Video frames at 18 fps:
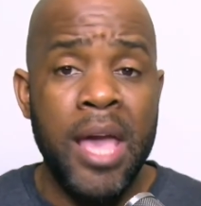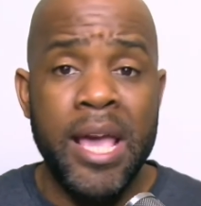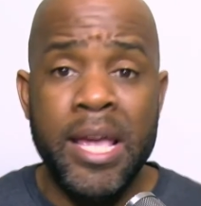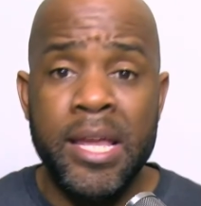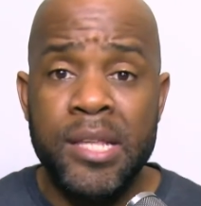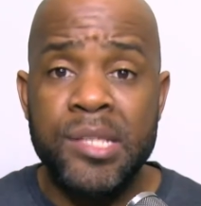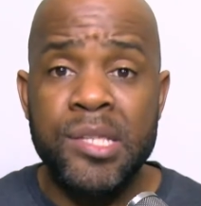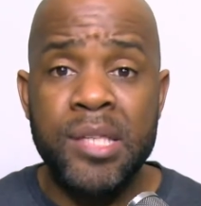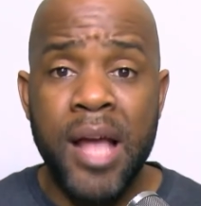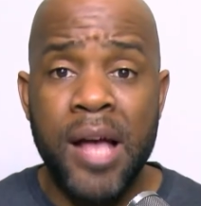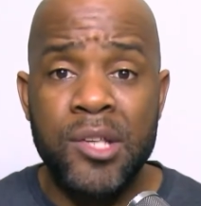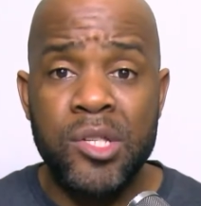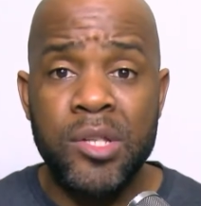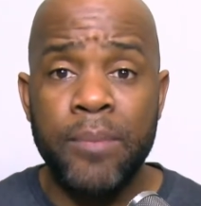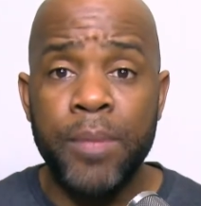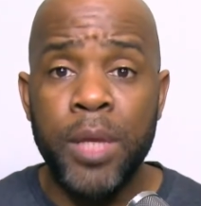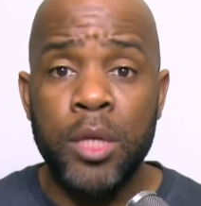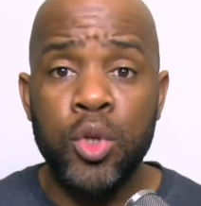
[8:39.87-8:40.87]
It is not
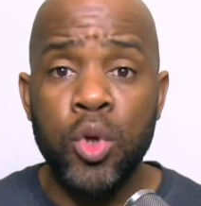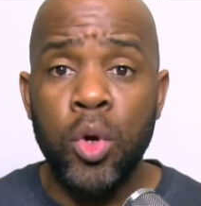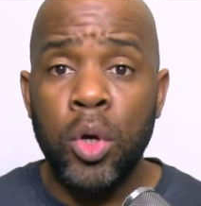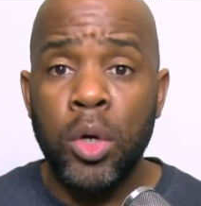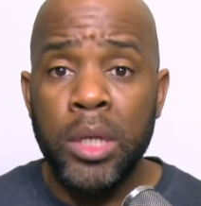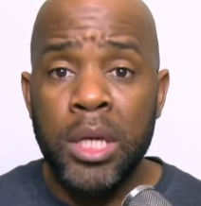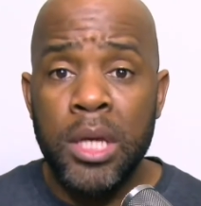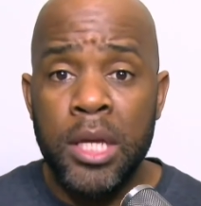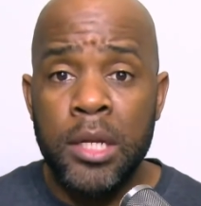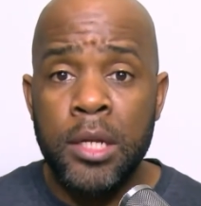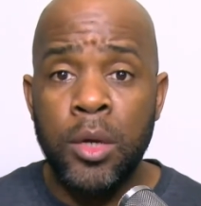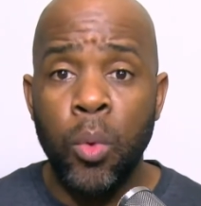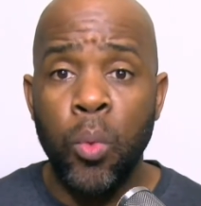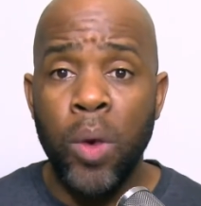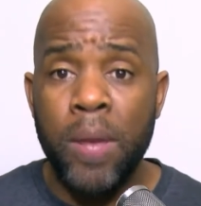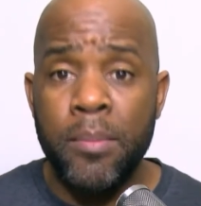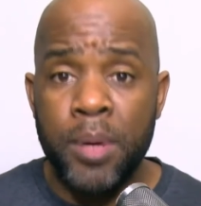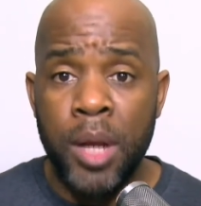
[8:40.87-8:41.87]
something you're going to get in a
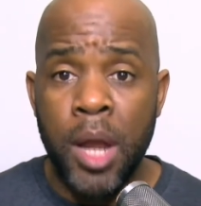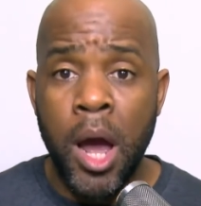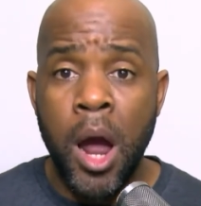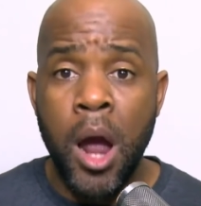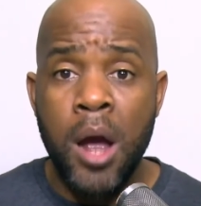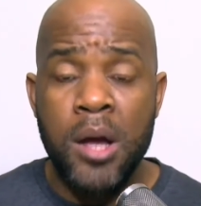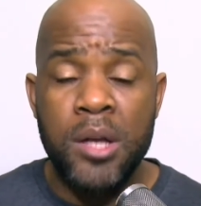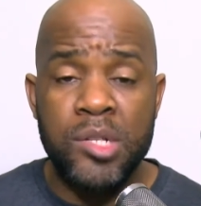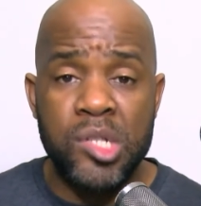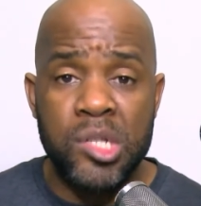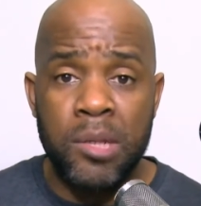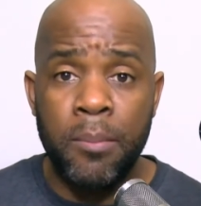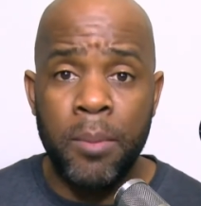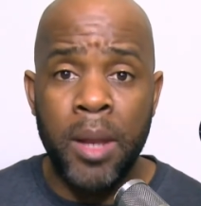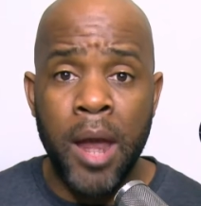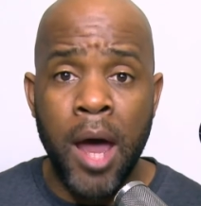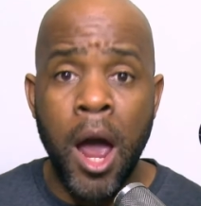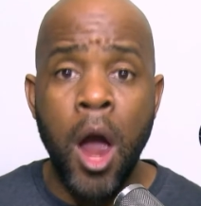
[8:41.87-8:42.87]
webinar, a
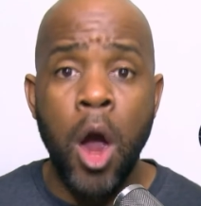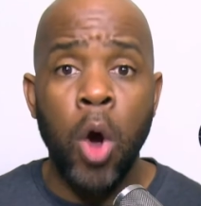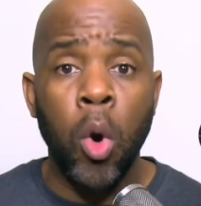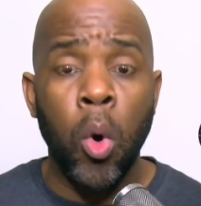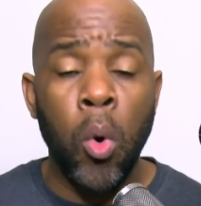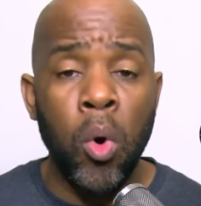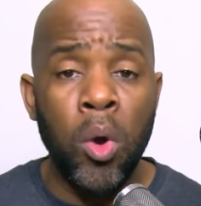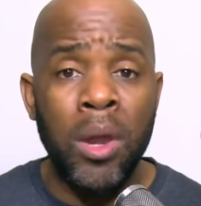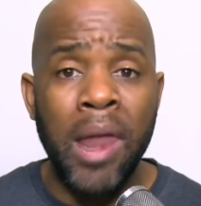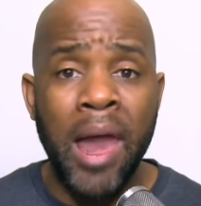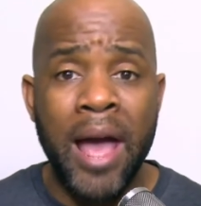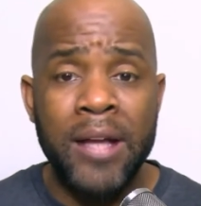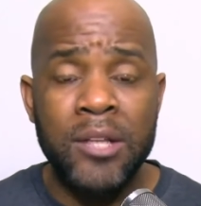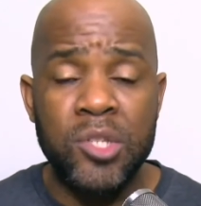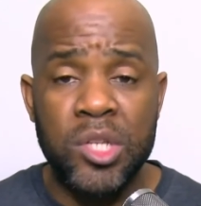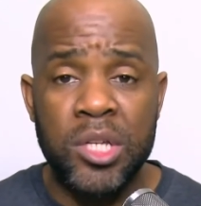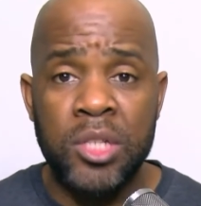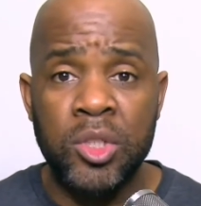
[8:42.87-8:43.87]
seminar, or
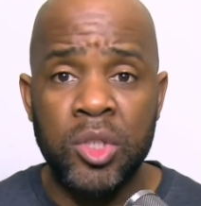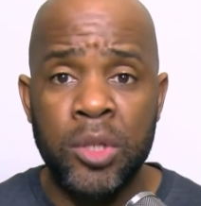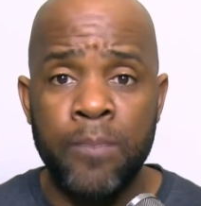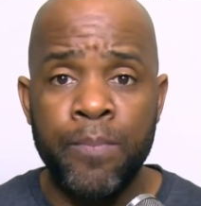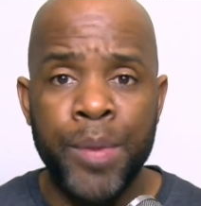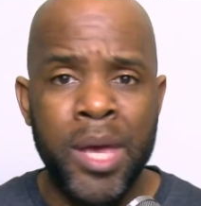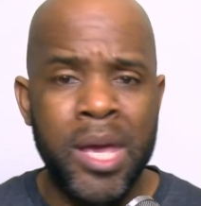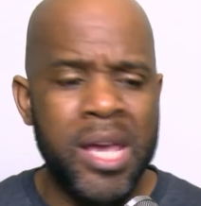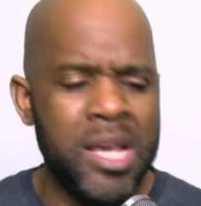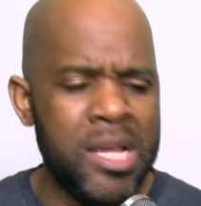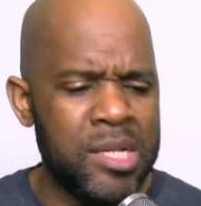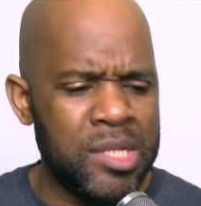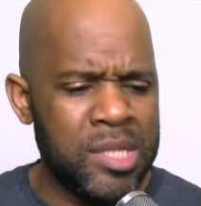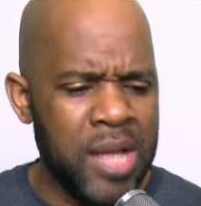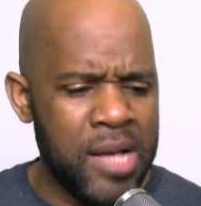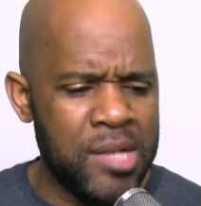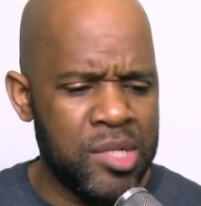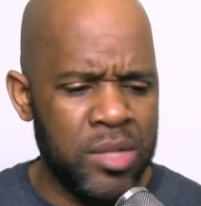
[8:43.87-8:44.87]
online teaching. It
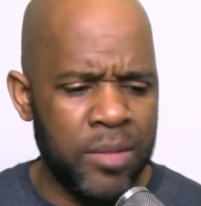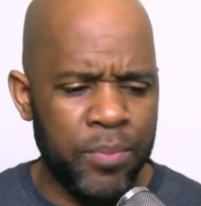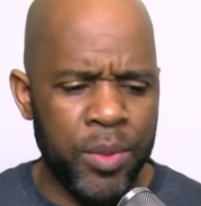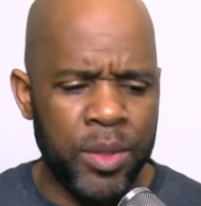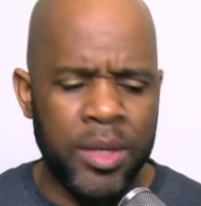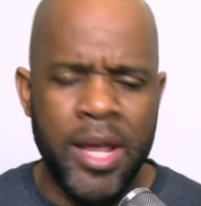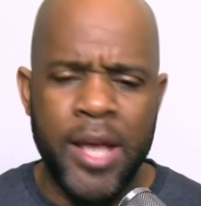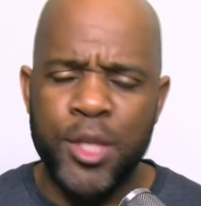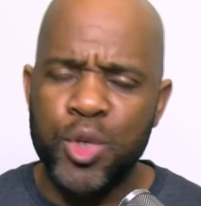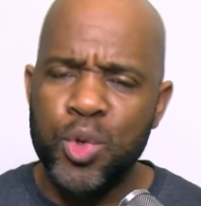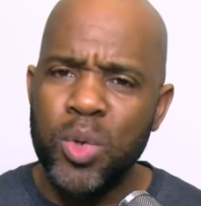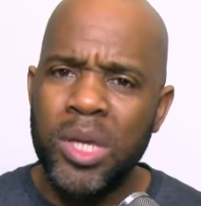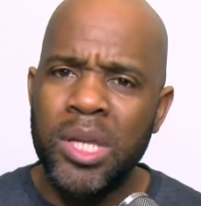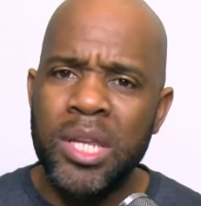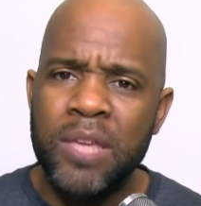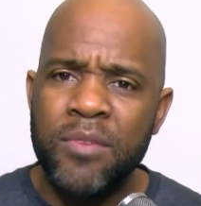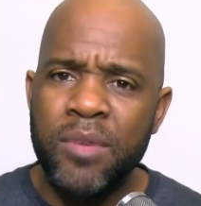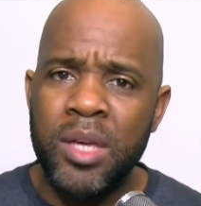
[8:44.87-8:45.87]
is not something that you
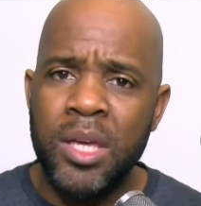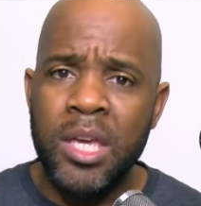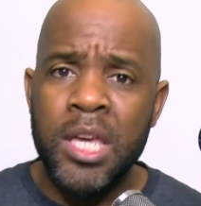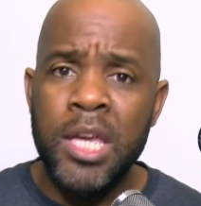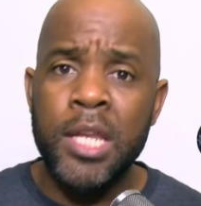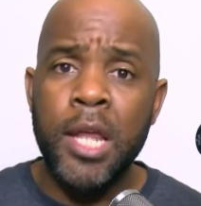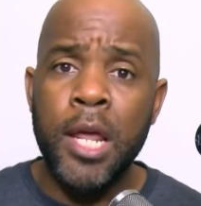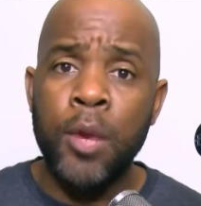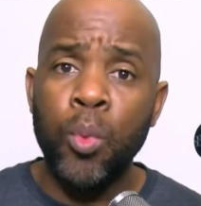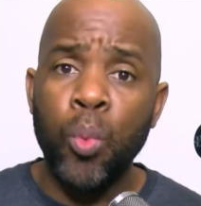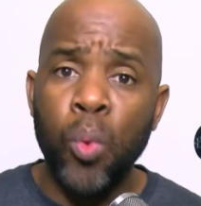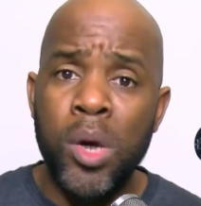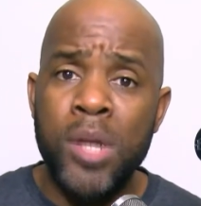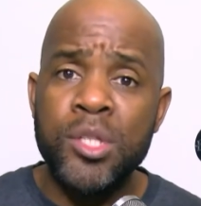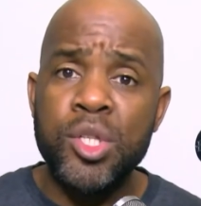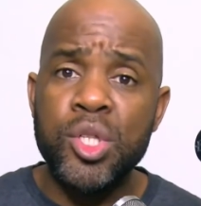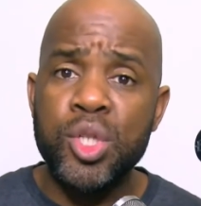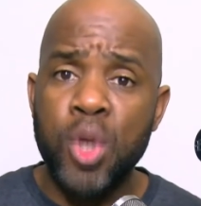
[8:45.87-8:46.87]
can even get in
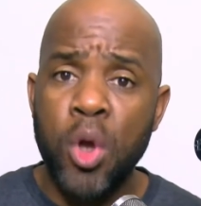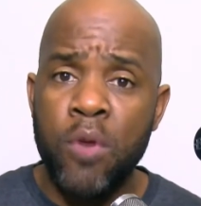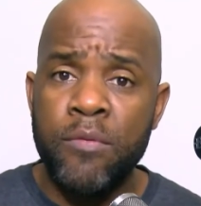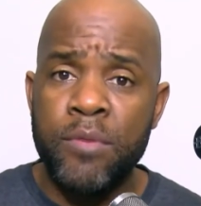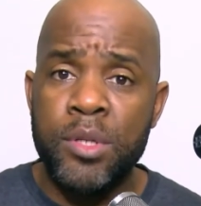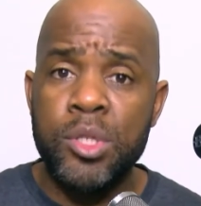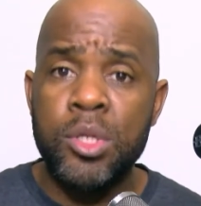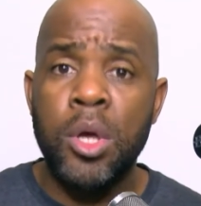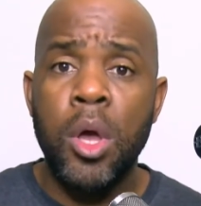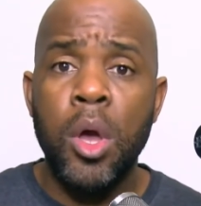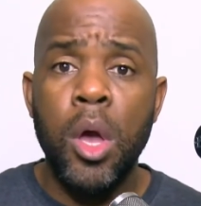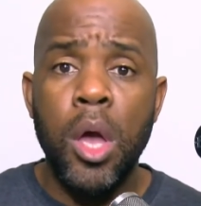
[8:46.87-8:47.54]
one service